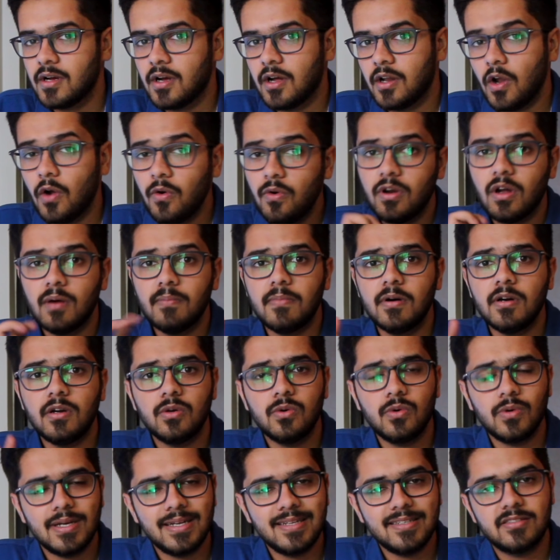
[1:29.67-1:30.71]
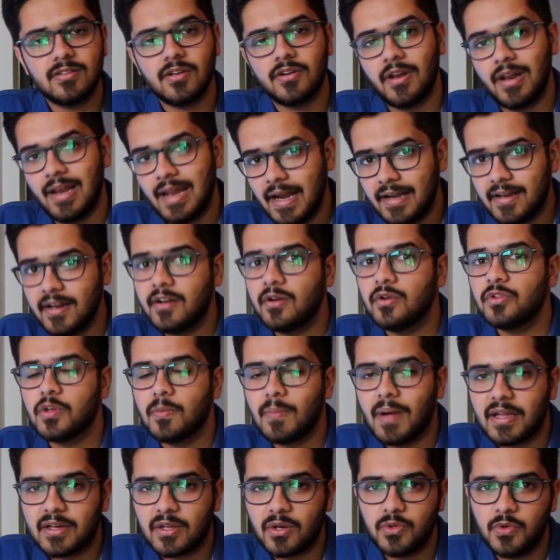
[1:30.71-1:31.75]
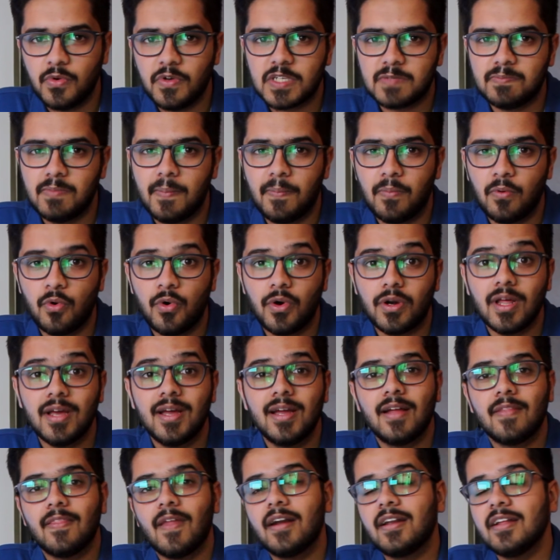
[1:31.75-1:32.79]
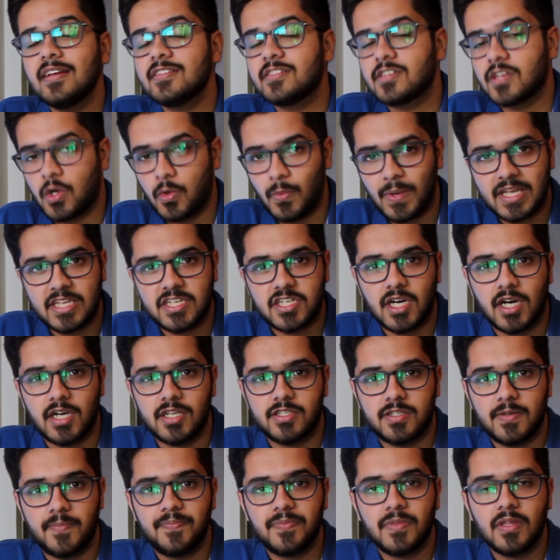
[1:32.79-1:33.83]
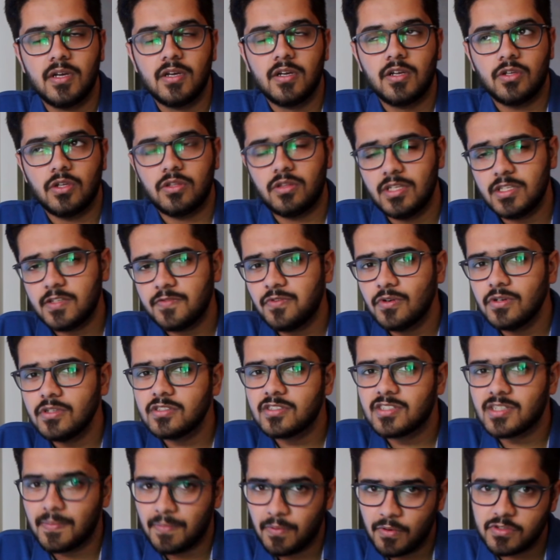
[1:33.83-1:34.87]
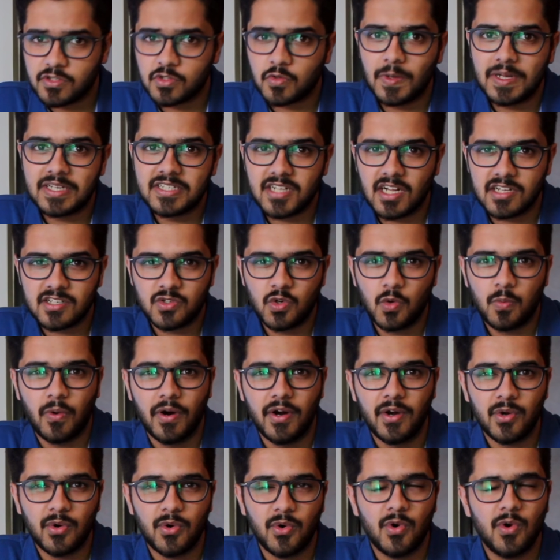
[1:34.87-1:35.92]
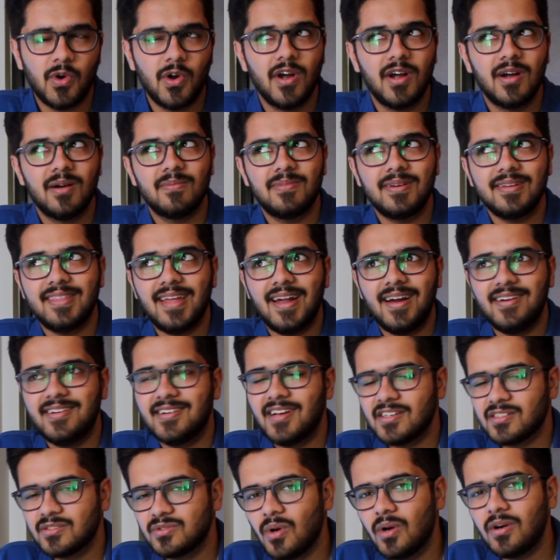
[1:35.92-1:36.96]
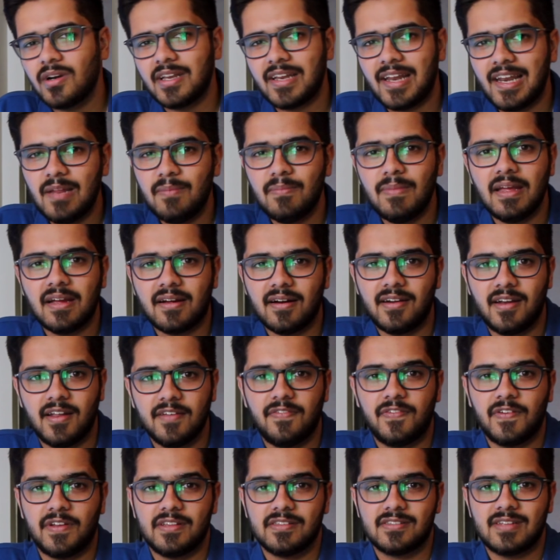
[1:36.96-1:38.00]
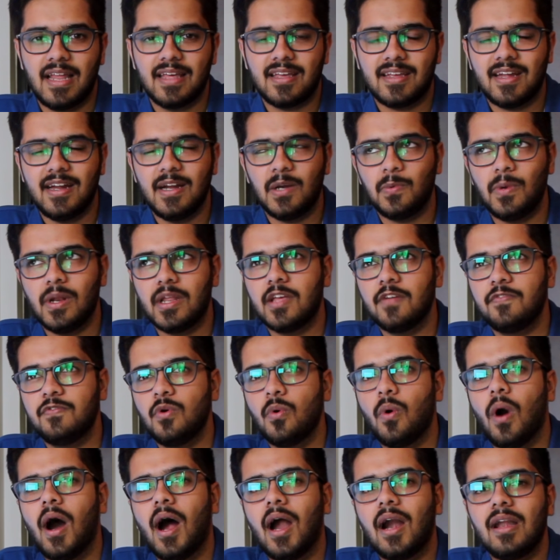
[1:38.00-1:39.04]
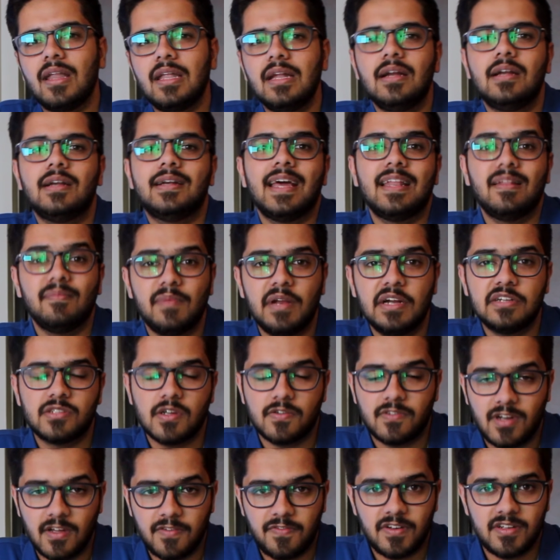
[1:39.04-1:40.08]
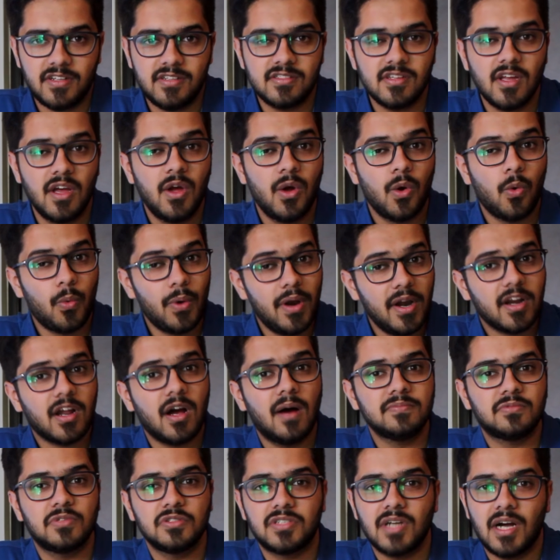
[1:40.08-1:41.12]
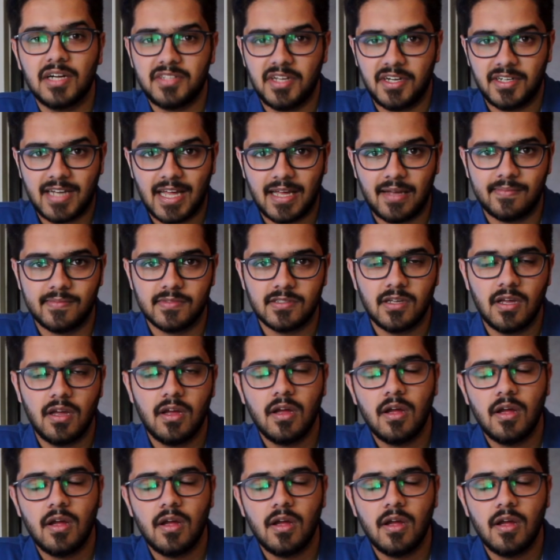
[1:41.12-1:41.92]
Now number 2 is related to the MicroUSB port, that is Quick Charge. So this phone supports Quick Charge 2.0, but that does not really make a difference. Like, it will give you hardly 10 minutes of difference when it comes to charging times.